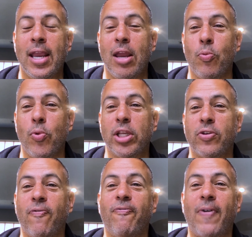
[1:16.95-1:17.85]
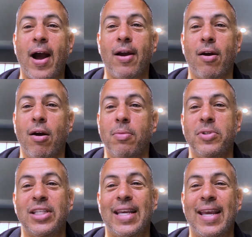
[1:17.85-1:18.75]
in which
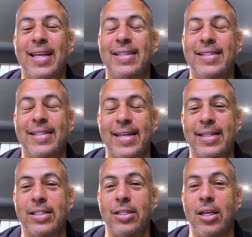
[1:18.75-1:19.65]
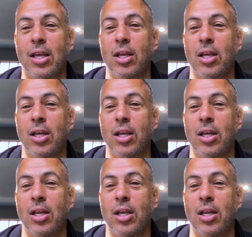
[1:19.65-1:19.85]
firearms exist.